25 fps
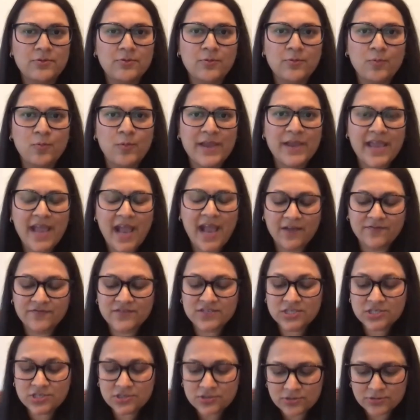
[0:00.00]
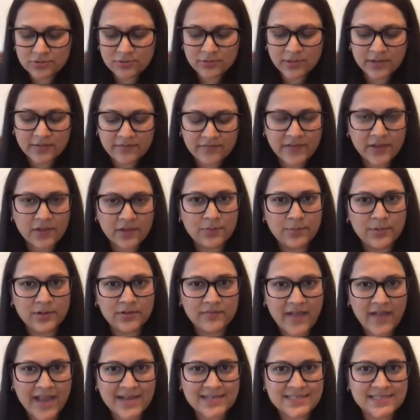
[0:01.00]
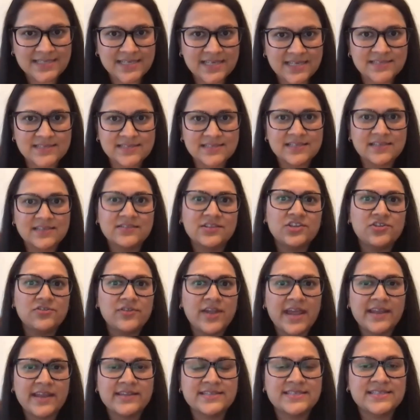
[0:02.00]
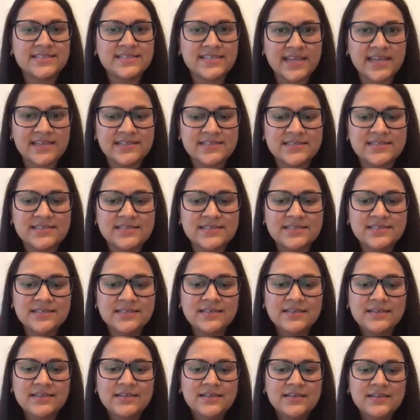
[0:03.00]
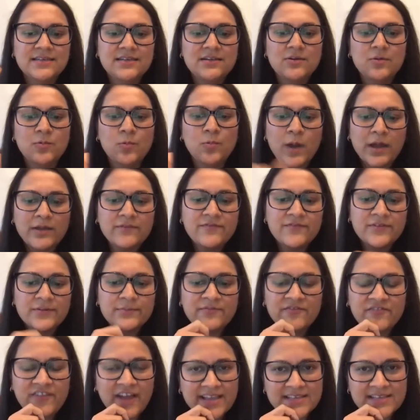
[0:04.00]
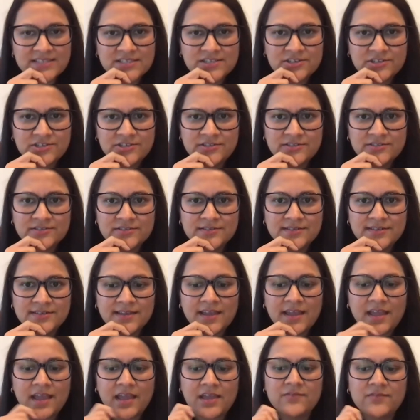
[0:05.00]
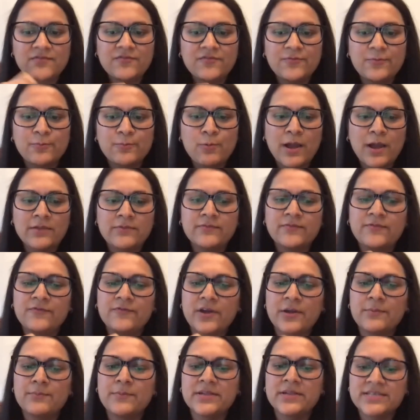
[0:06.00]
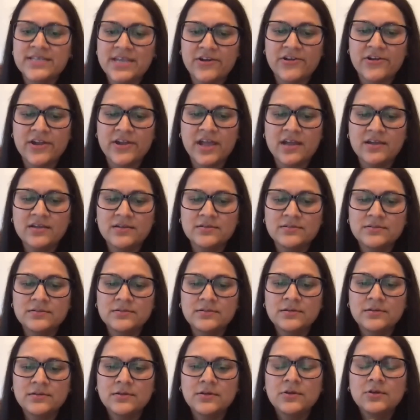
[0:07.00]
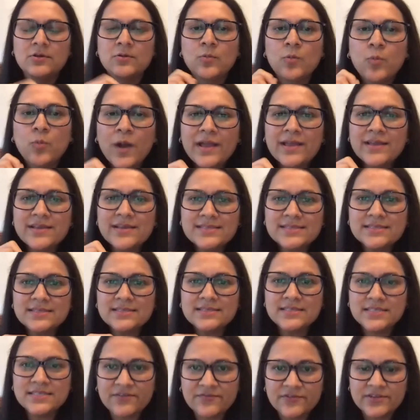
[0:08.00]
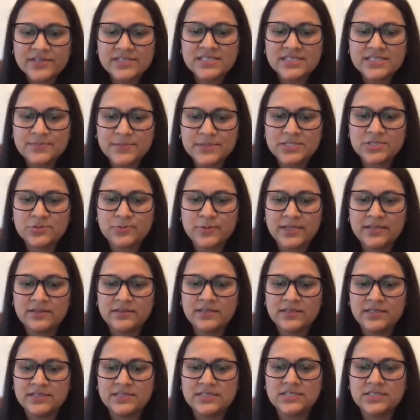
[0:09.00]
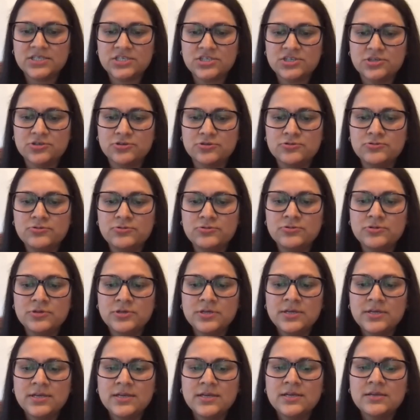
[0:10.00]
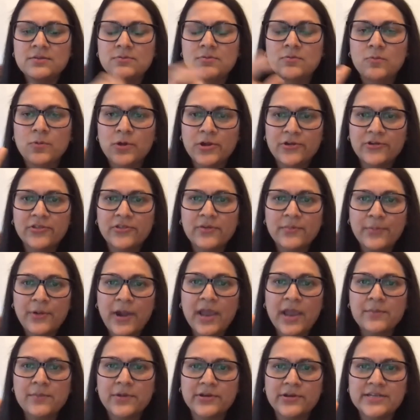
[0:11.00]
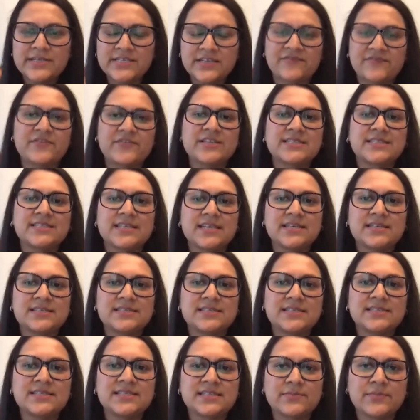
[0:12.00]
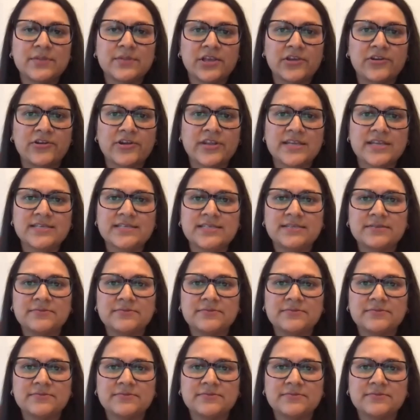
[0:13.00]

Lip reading: We have 2 available vaccines in the United States, one from Pfizer and one from Moderna. What is the difference between these 2? What are the primary differences and similarities?